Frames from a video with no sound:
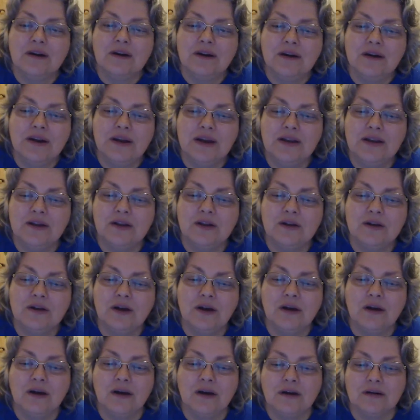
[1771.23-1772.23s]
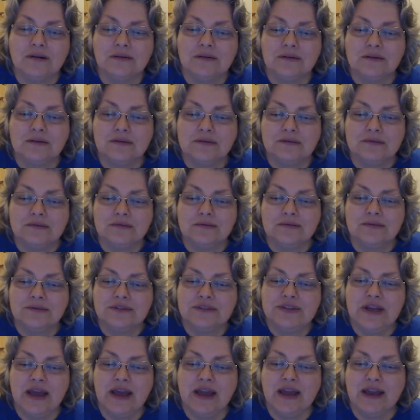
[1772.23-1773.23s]
in the
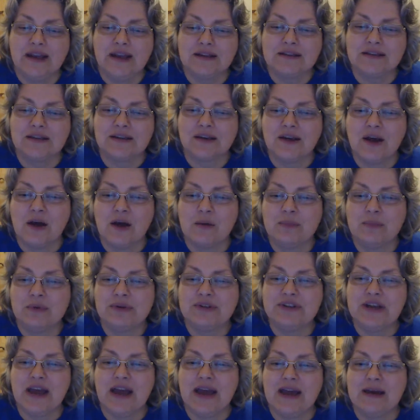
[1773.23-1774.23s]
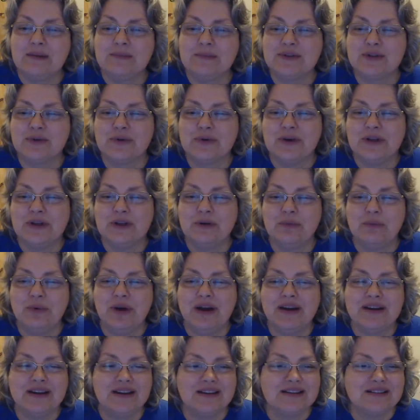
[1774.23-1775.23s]
tanks a couple times or in the
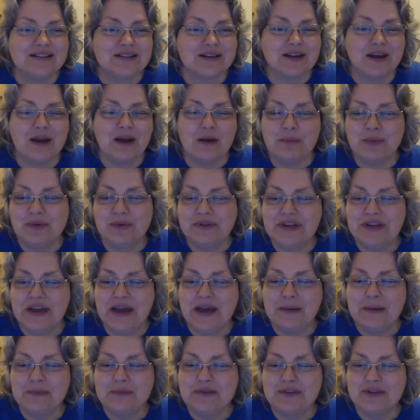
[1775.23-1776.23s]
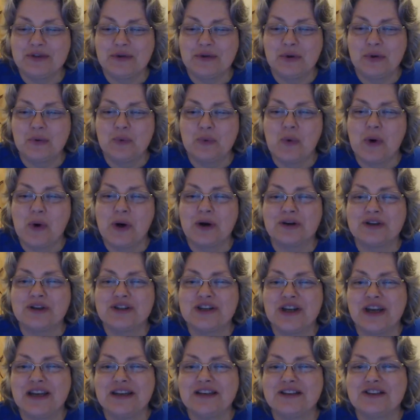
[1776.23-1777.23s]
buckets a couple times during water
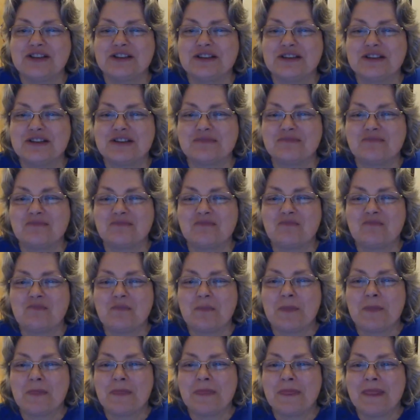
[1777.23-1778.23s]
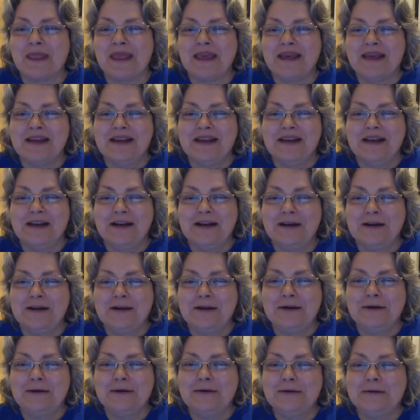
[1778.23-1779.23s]
changes.
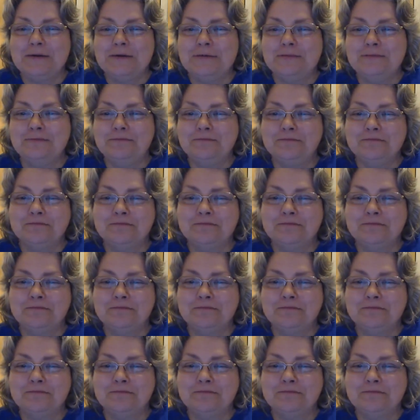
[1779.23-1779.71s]
Everybody's